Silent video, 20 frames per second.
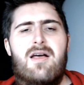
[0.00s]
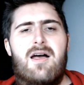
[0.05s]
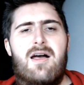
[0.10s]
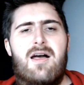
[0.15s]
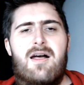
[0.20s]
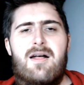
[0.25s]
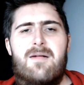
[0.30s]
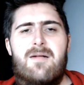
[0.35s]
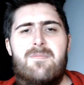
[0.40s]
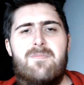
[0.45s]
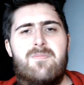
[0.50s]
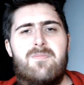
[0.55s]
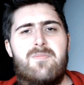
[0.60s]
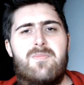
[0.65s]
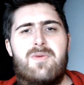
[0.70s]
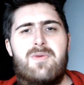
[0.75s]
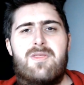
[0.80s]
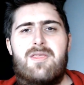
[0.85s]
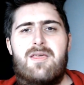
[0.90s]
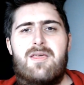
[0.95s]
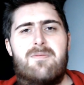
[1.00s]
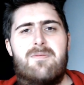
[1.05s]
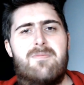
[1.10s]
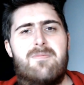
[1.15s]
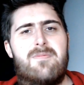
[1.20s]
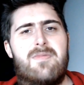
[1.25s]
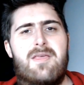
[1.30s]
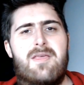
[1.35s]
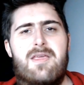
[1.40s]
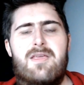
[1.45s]
but they
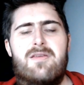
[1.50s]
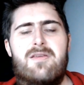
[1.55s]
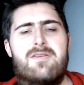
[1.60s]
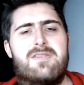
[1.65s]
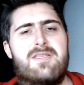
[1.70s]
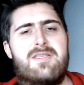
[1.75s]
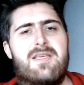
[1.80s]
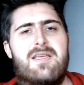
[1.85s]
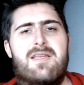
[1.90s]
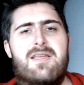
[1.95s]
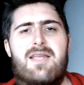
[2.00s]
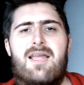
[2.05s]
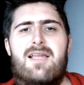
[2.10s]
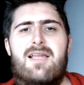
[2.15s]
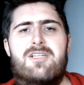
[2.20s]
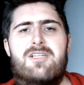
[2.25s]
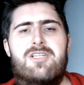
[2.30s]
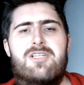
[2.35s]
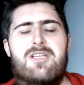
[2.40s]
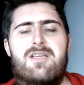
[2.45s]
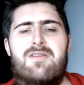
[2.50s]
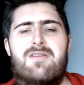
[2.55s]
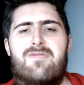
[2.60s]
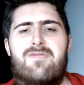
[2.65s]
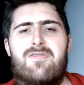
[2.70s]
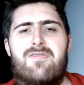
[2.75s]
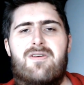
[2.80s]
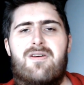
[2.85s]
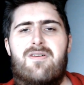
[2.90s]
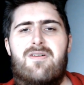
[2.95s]
use the analogy of